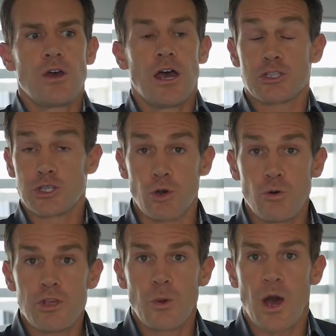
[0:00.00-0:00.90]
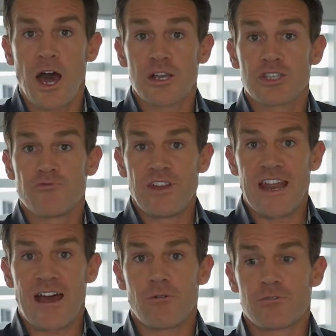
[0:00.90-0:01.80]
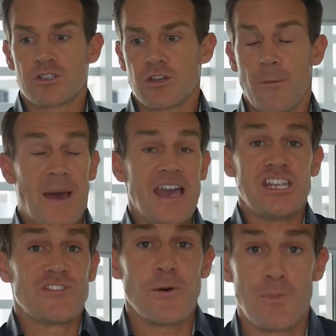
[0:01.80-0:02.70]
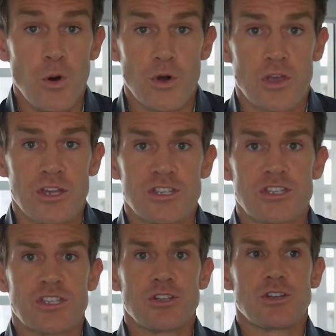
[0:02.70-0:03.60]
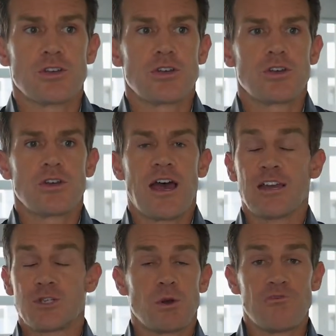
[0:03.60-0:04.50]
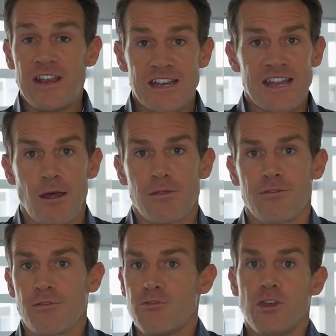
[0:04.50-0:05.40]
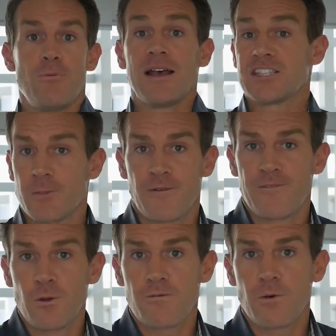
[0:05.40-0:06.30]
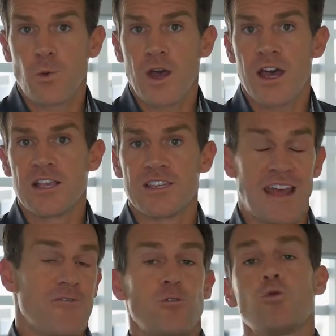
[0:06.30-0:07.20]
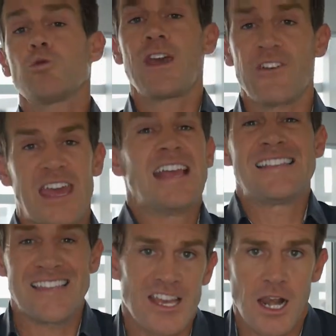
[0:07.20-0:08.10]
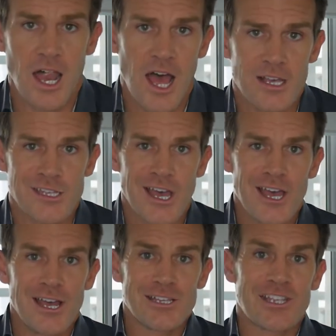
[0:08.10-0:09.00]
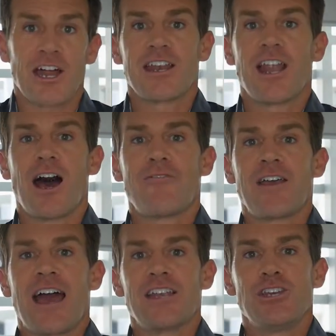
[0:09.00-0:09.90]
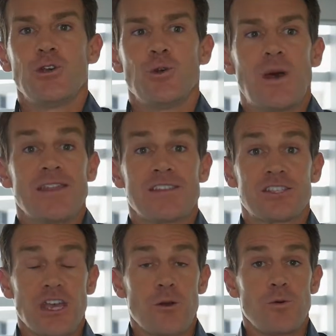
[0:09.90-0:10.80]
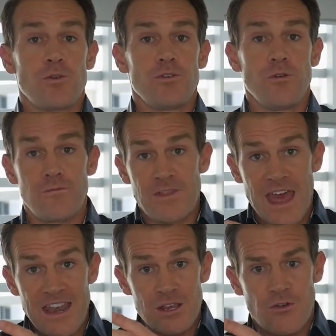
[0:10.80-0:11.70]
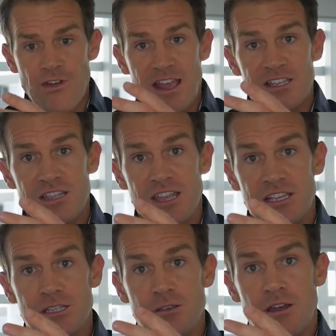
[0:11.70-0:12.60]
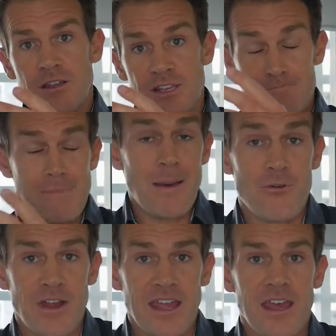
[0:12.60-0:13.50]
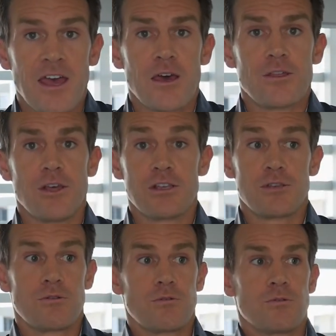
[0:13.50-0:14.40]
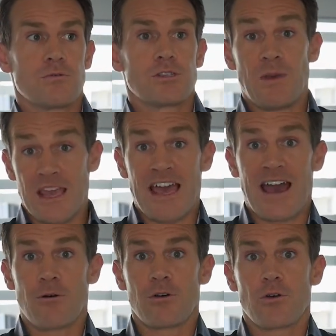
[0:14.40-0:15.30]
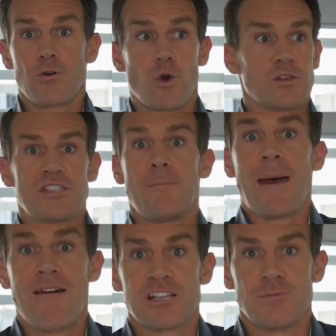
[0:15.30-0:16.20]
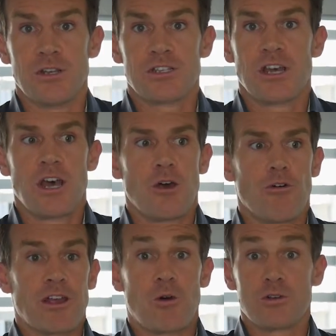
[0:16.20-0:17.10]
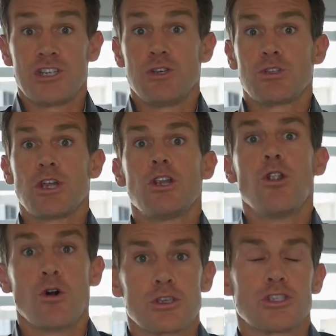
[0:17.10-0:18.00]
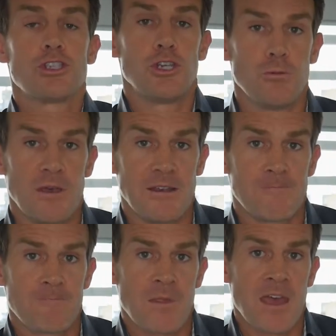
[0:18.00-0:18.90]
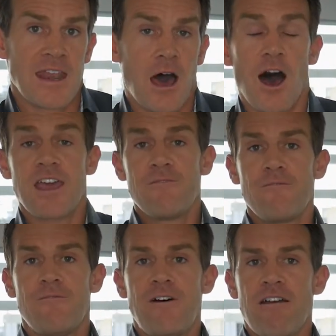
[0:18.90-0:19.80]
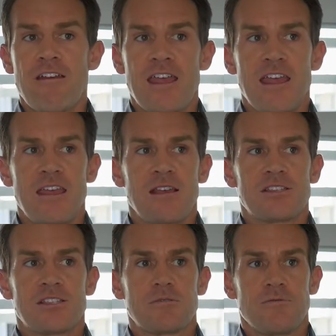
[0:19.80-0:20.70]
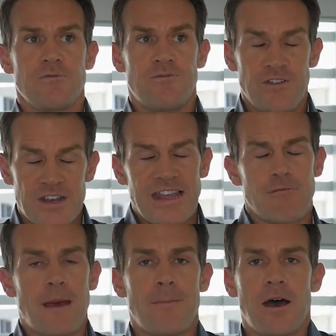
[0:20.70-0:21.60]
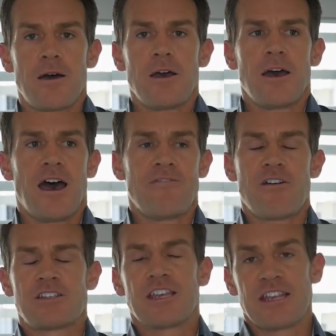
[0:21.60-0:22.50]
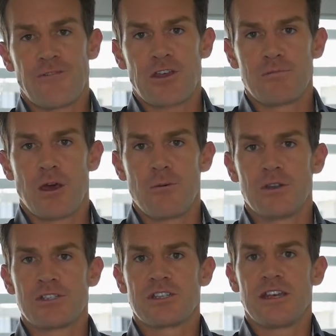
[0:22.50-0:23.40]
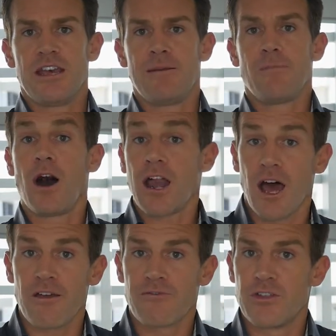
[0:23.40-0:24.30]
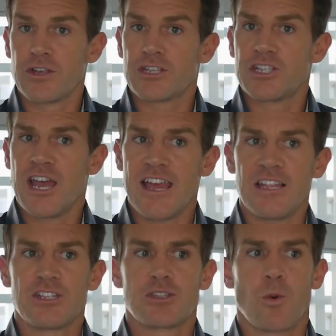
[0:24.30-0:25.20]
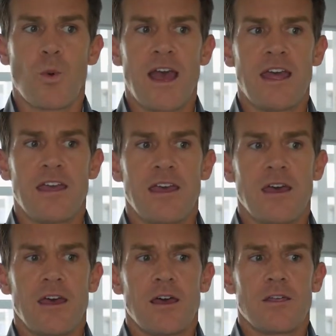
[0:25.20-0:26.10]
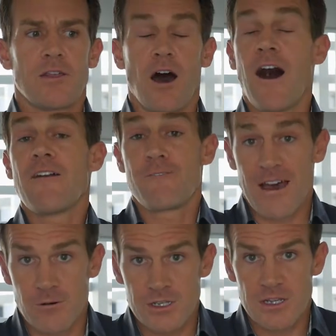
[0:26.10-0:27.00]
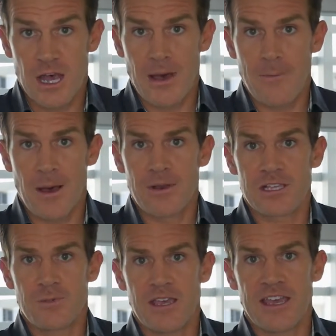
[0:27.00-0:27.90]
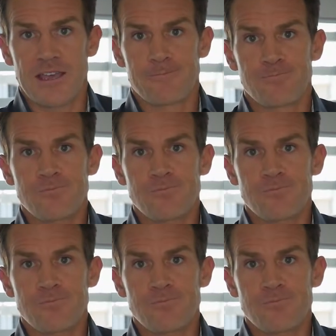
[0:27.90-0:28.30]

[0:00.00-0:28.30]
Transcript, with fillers: at school you were asked to read out a page of a book, and as you were reading down through, you messed up a few of the words, and every, all the other kids in the class started laughing at you, and so you've then created this this memory that speaking out causes embarrassment or it causes you to look stupid. Now, I can very vividly remember a very significant moment in my life that changed the way that I felt about public speaking.